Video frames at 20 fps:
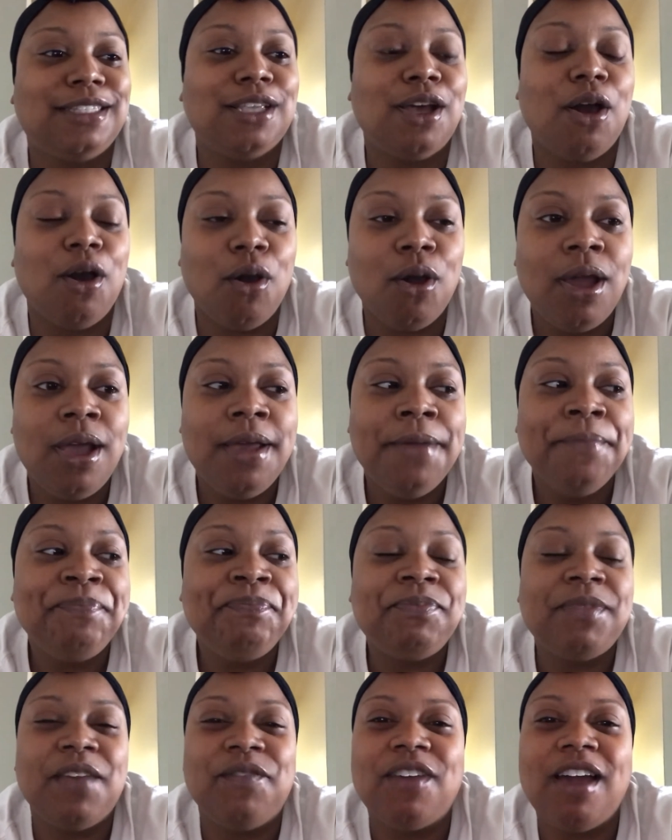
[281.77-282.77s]
So
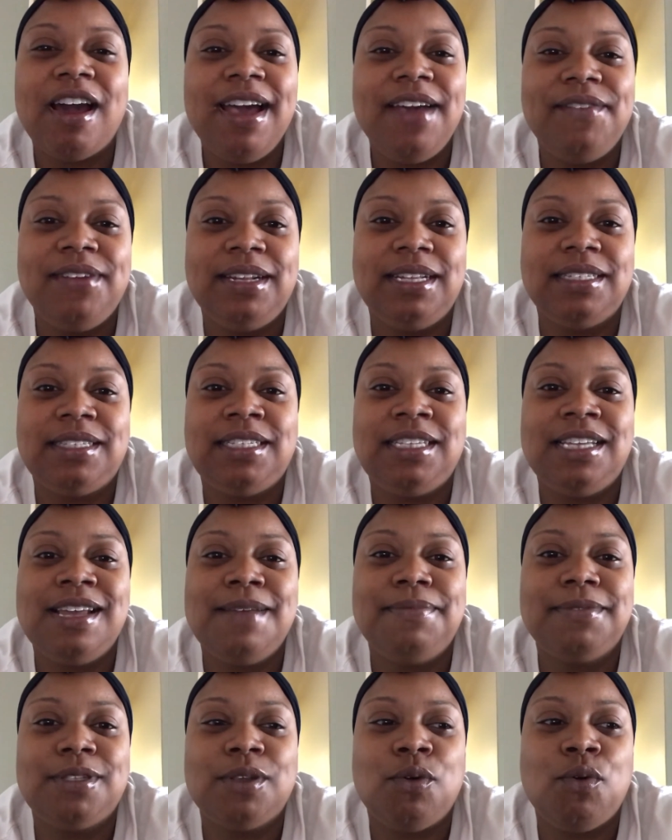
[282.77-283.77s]
if y'all have any
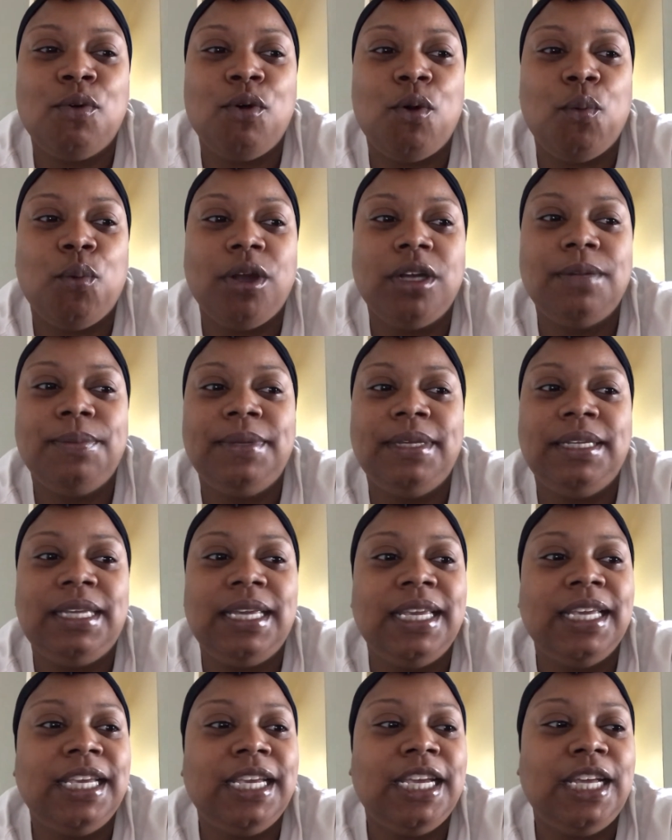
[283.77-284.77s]
tips on where to
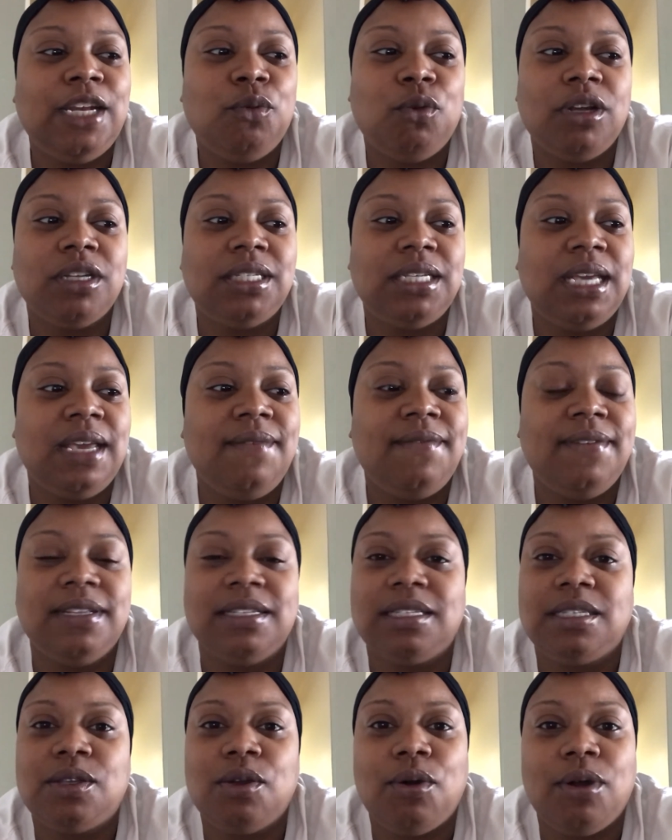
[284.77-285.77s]
begin, where to
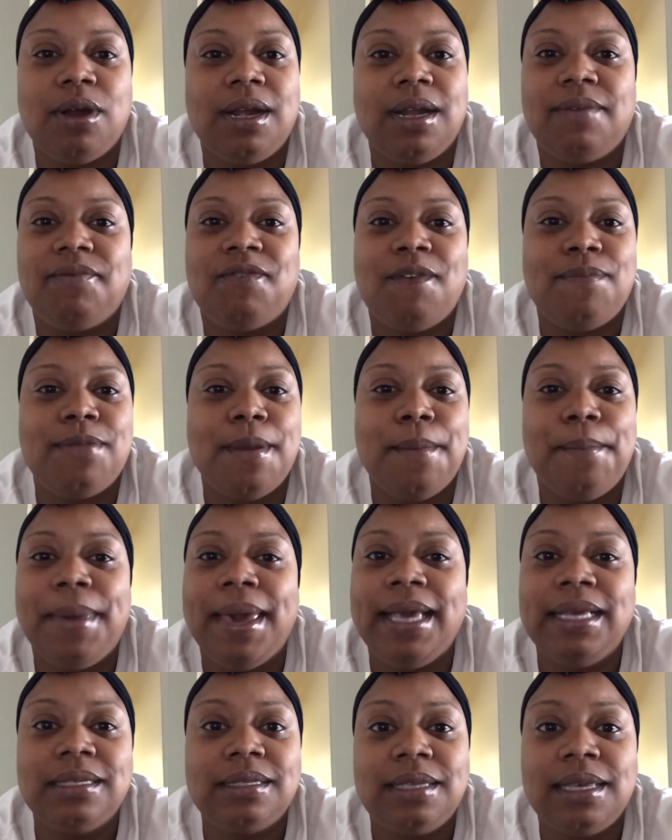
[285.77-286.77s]
even start from the
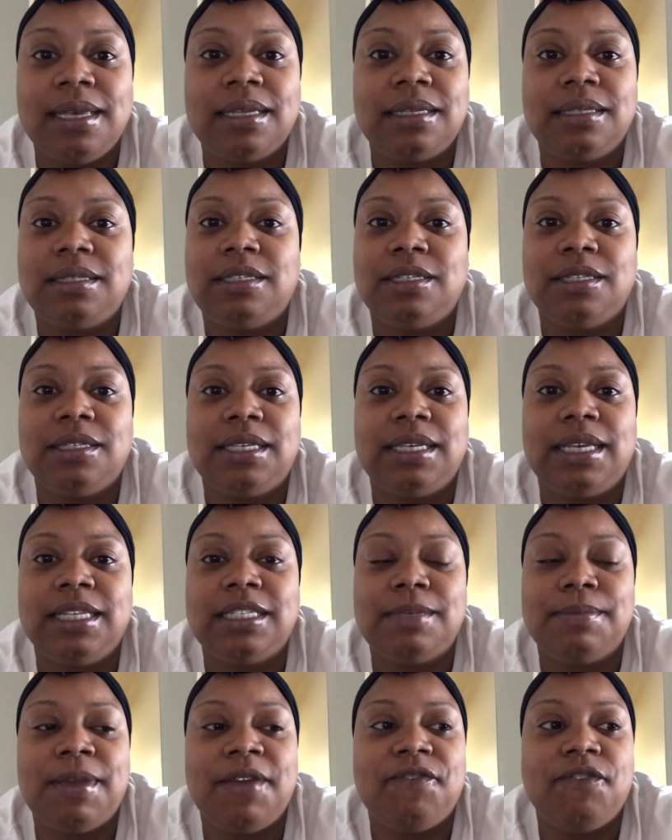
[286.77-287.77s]
basics, just to
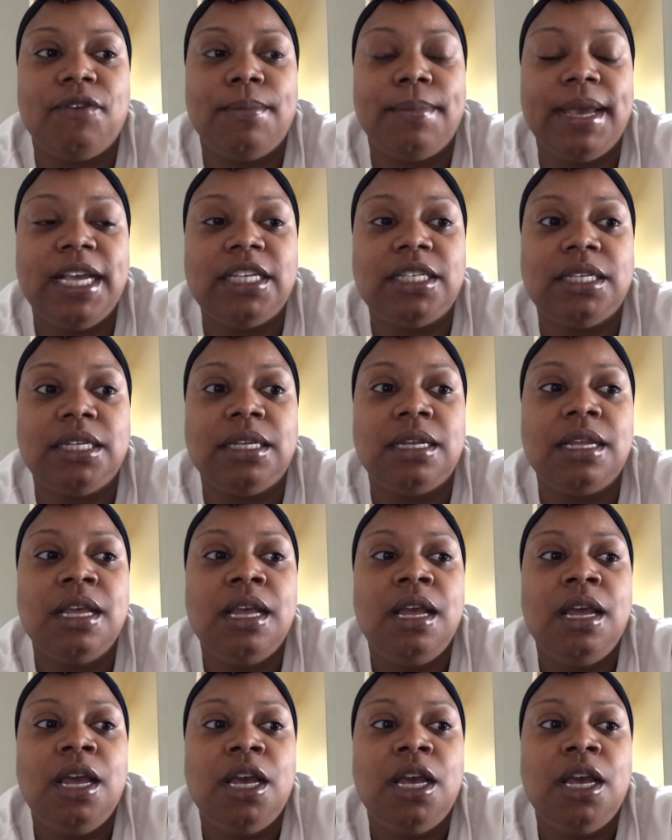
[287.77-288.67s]
get some information